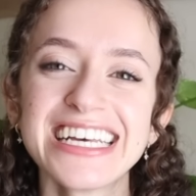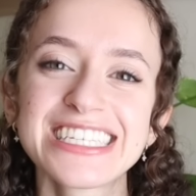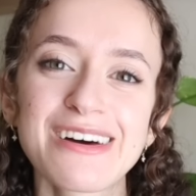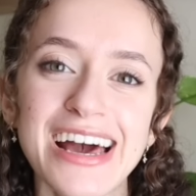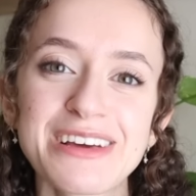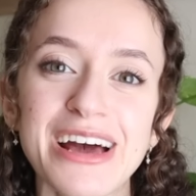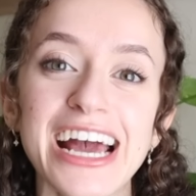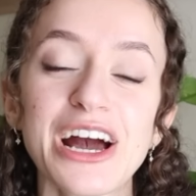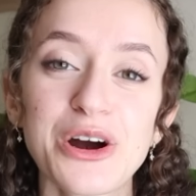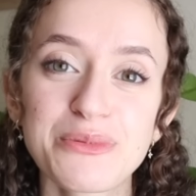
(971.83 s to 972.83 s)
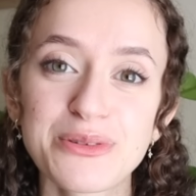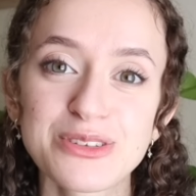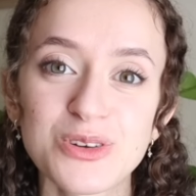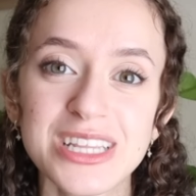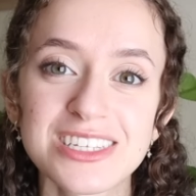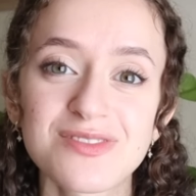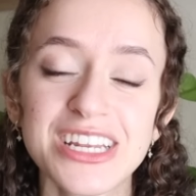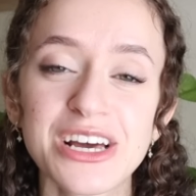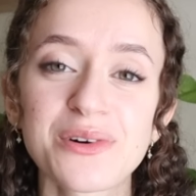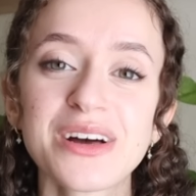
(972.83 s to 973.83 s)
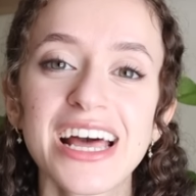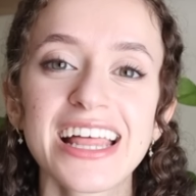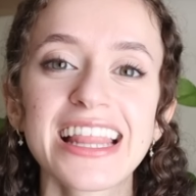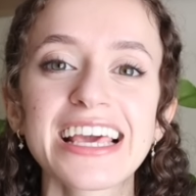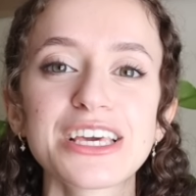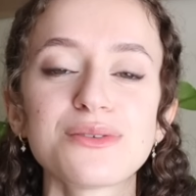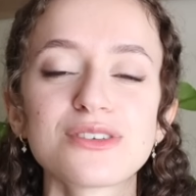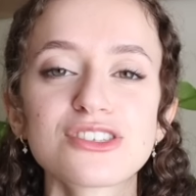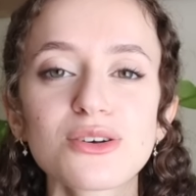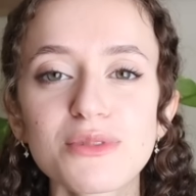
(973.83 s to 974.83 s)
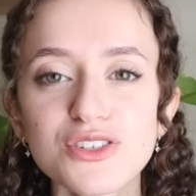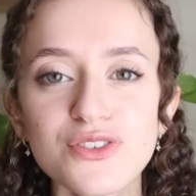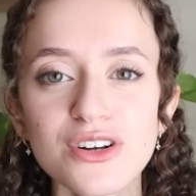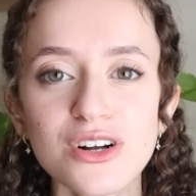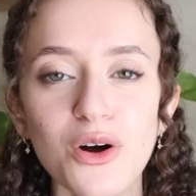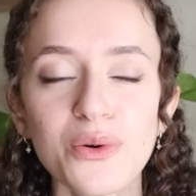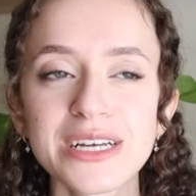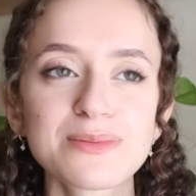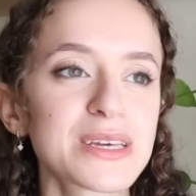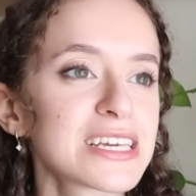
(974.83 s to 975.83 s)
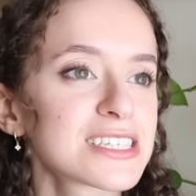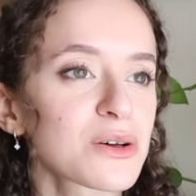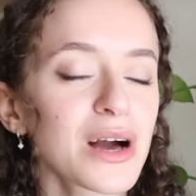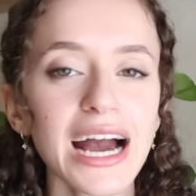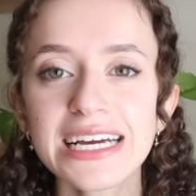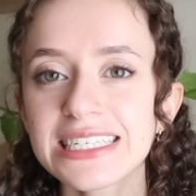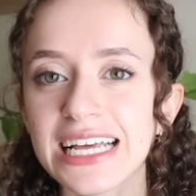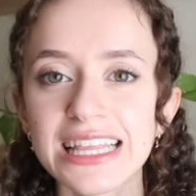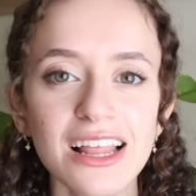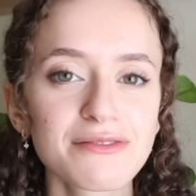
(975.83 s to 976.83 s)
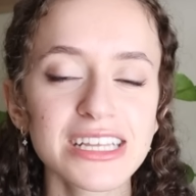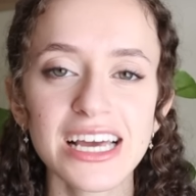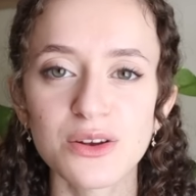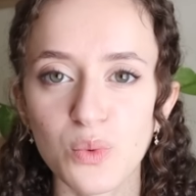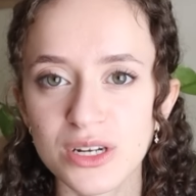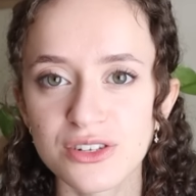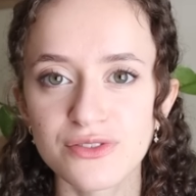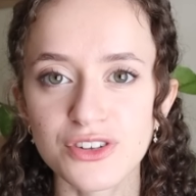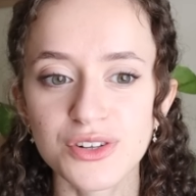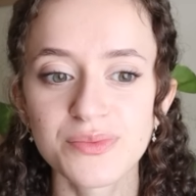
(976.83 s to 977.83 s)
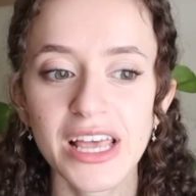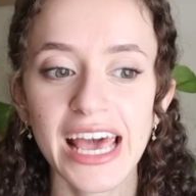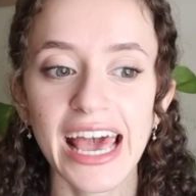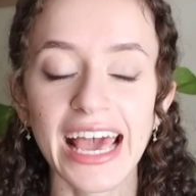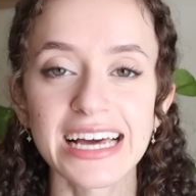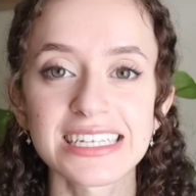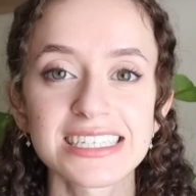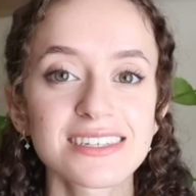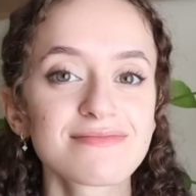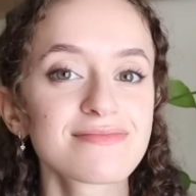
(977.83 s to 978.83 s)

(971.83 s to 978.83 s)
So anyway, I hope you enjoyed this video. Thank you so much for always being so kind and lovely and wonderful. And